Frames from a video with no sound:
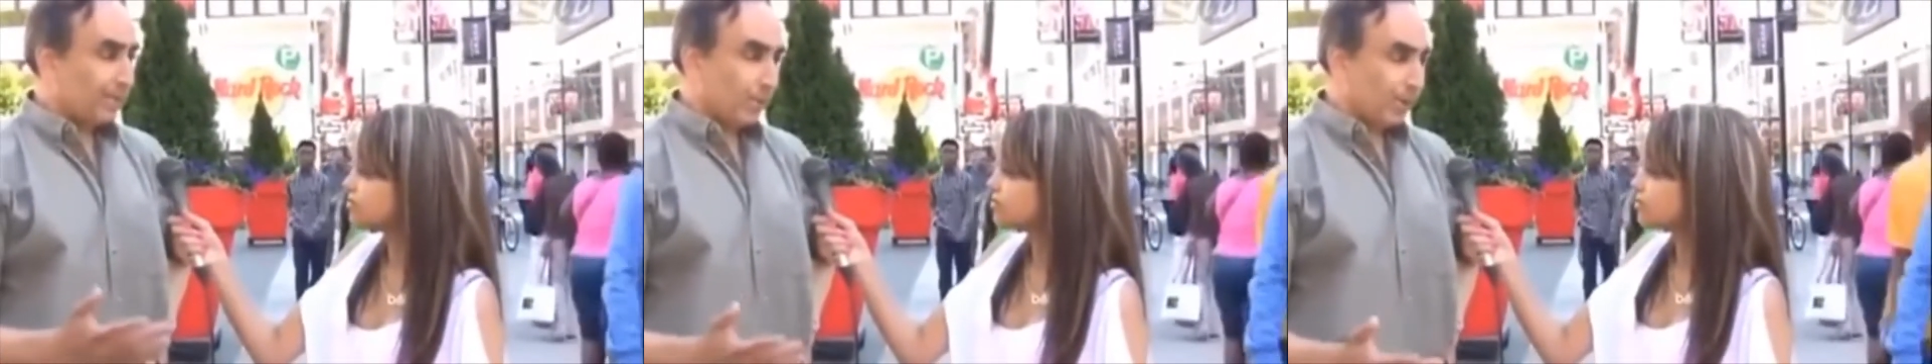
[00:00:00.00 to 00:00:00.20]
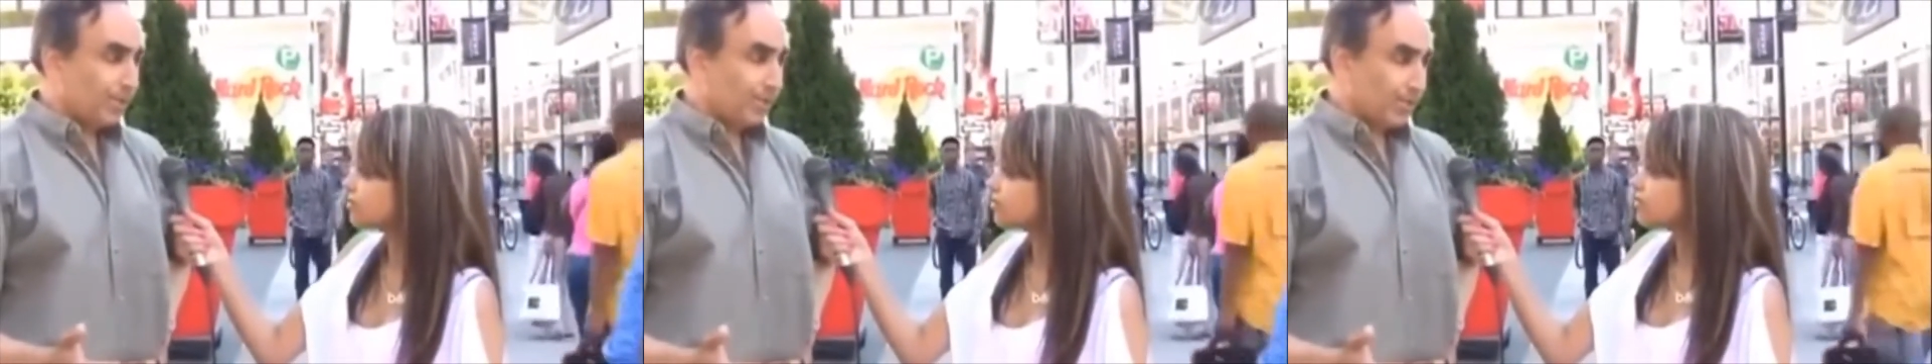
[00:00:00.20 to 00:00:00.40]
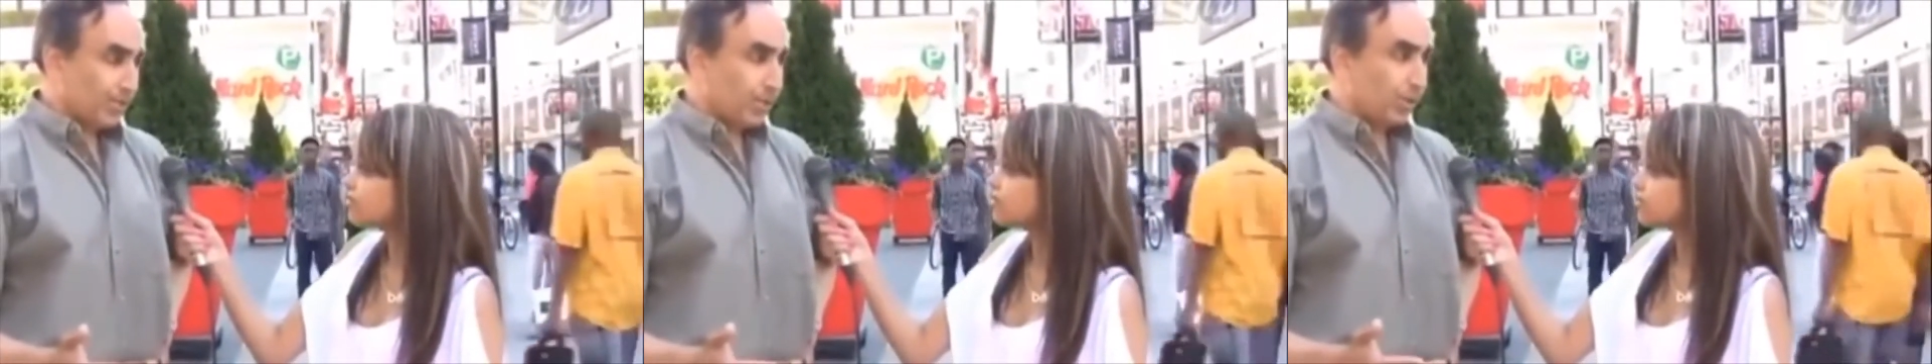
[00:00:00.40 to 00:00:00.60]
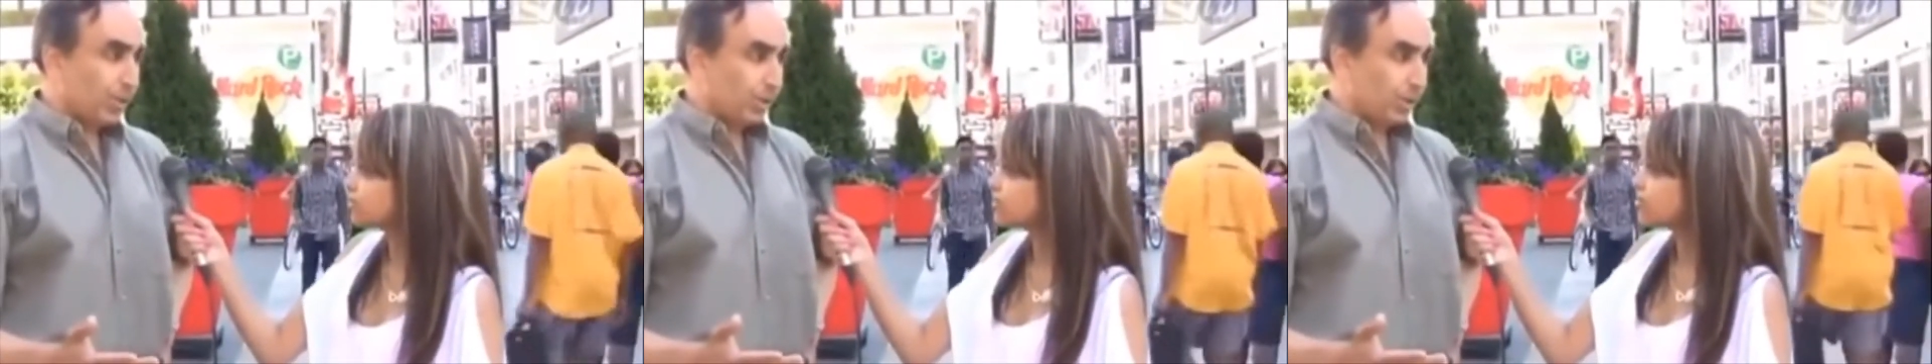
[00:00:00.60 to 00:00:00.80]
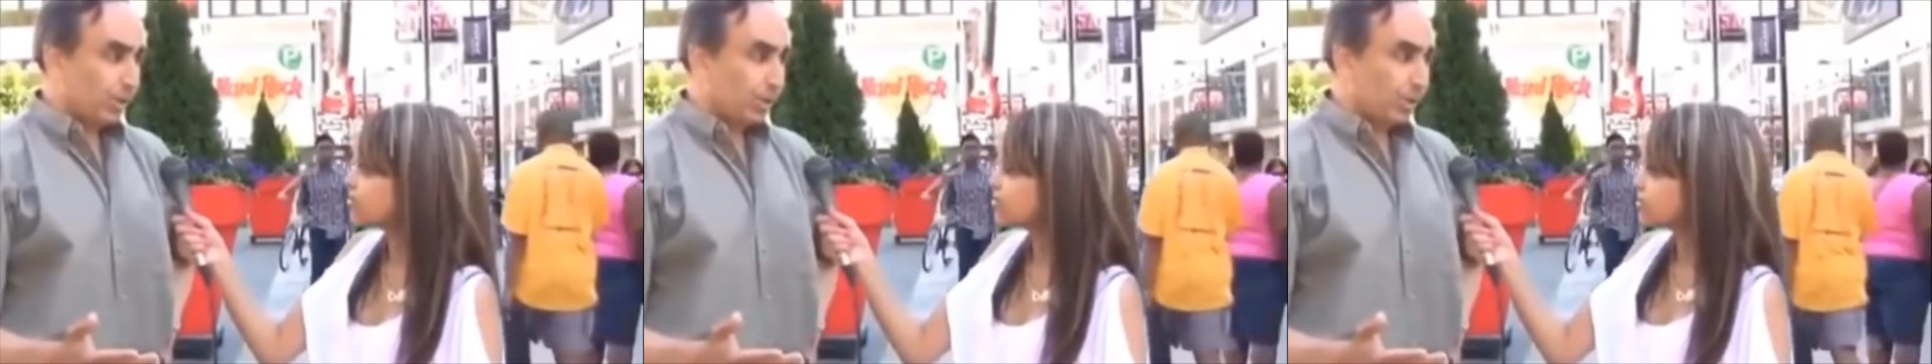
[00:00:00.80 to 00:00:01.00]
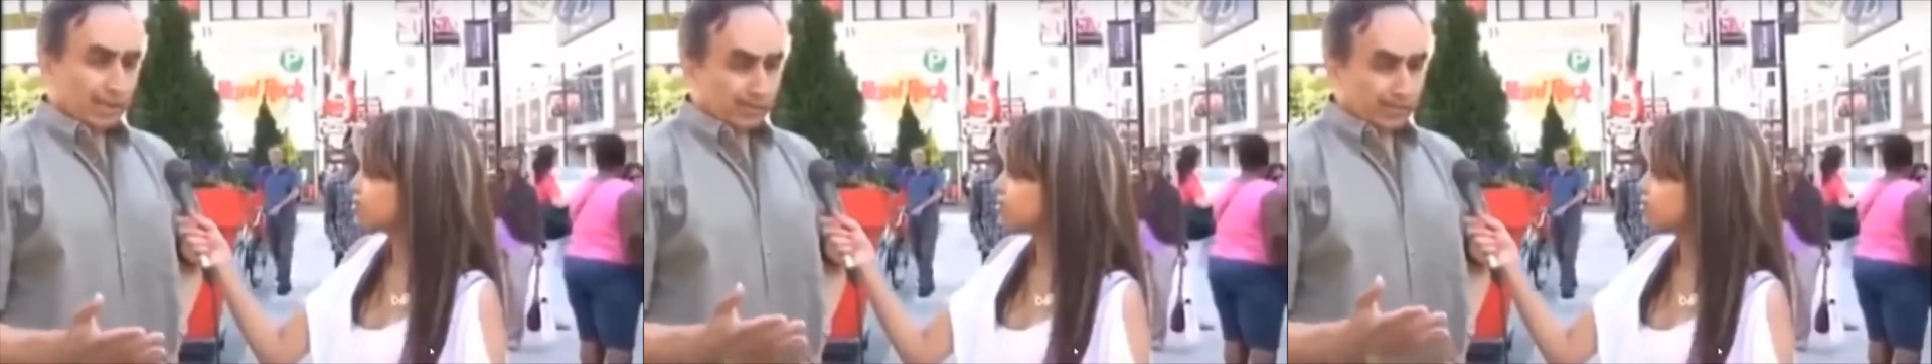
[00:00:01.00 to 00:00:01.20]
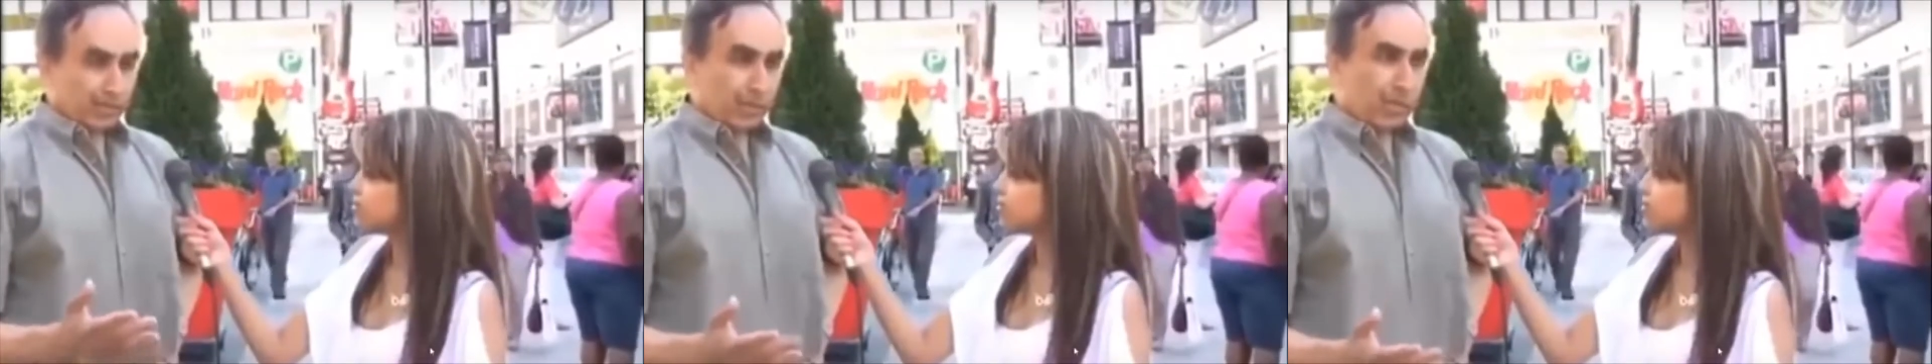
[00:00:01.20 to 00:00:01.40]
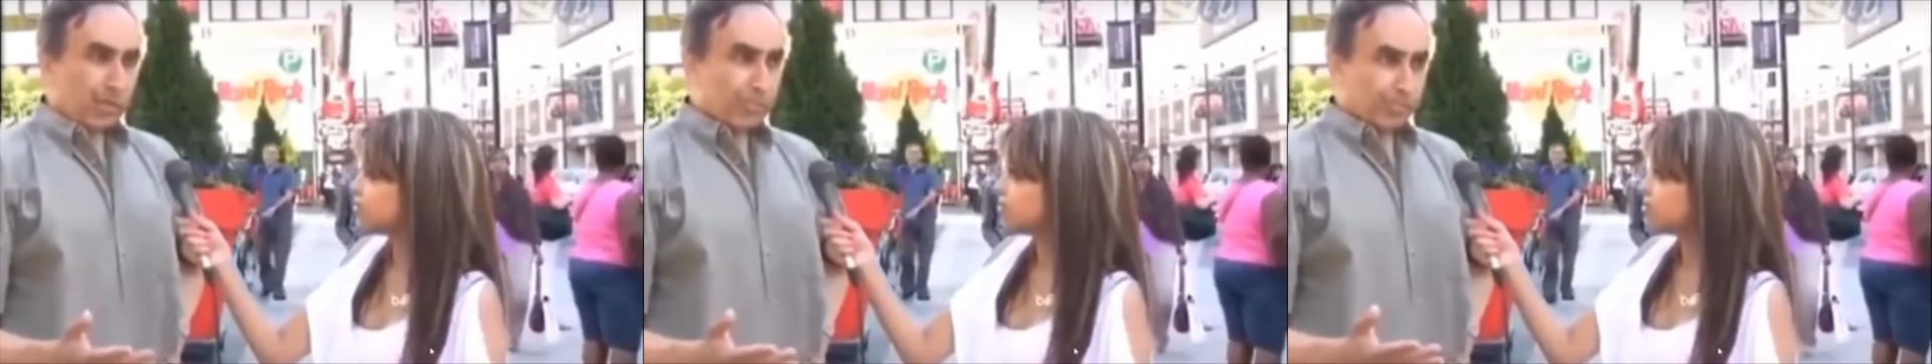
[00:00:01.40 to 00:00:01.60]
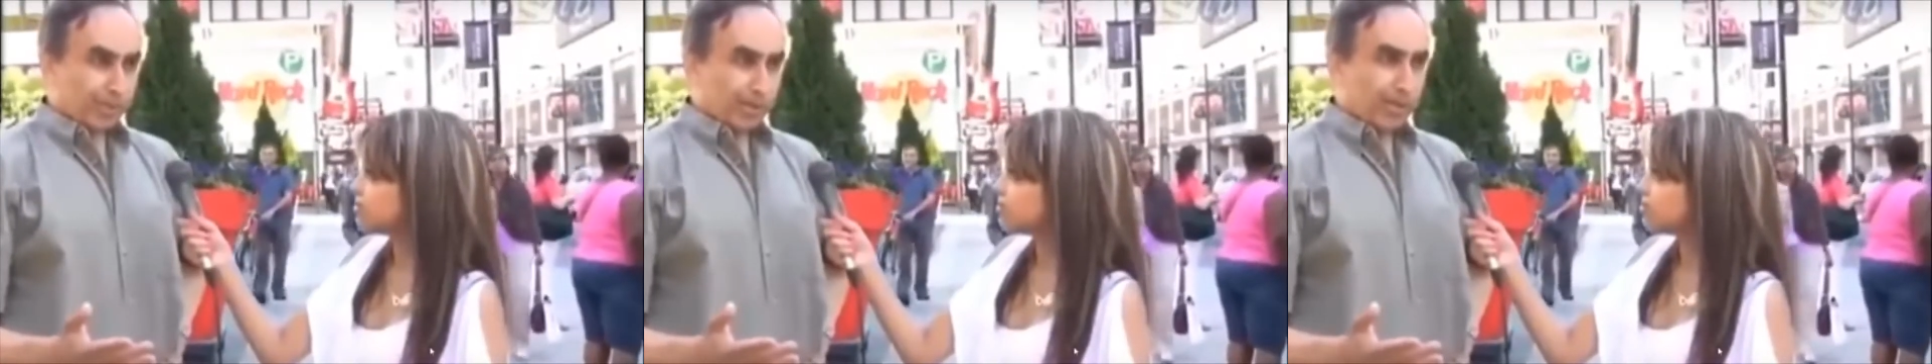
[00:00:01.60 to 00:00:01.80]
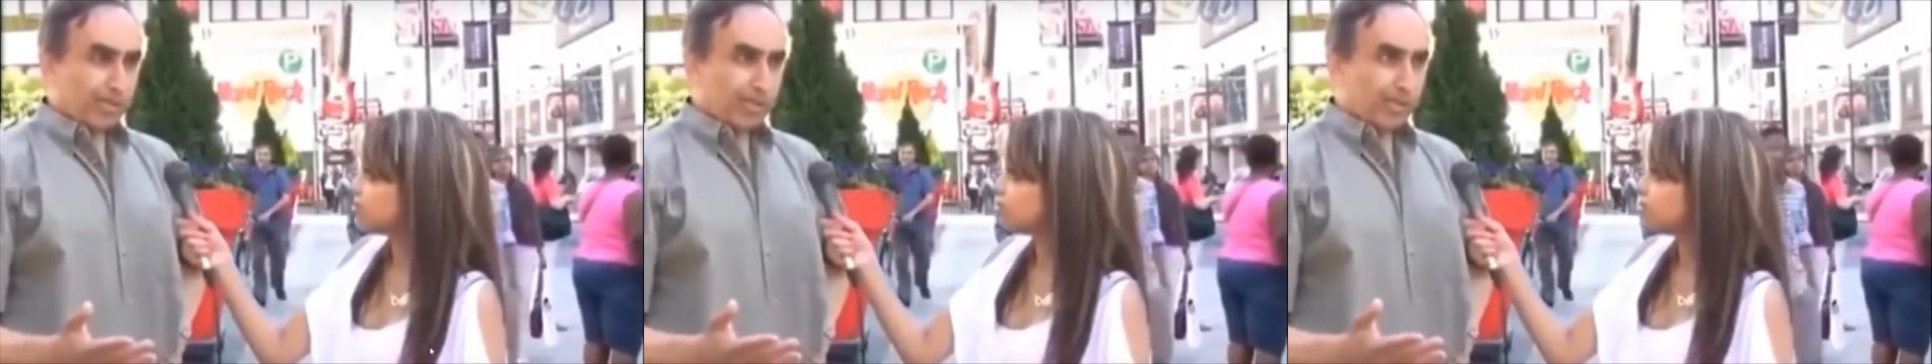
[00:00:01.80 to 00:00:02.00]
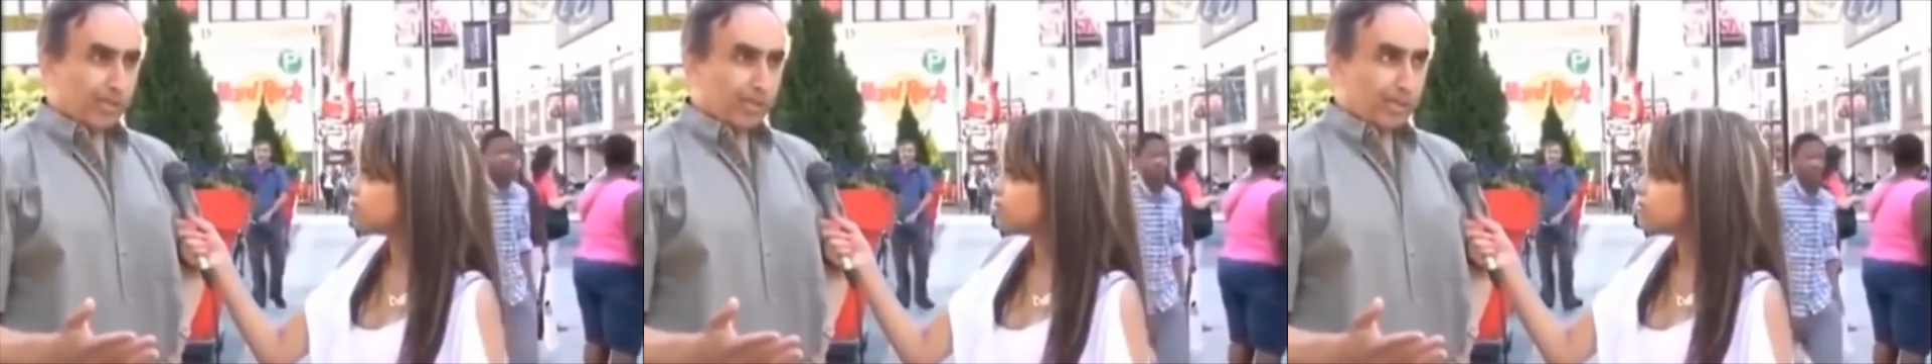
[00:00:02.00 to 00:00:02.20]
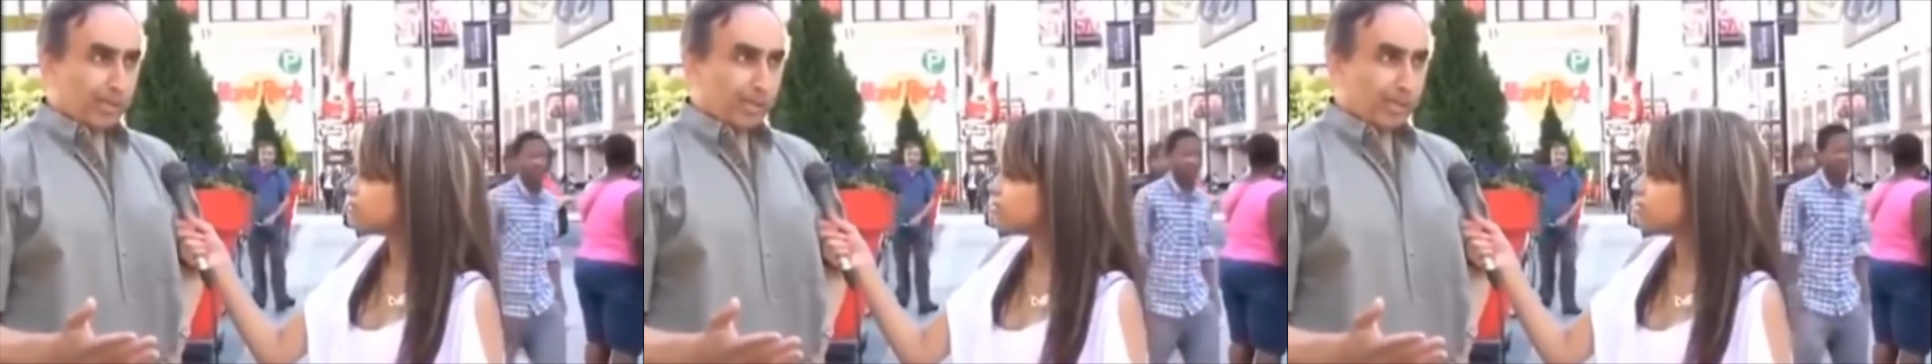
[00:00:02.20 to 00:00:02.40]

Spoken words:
went to school. Confused person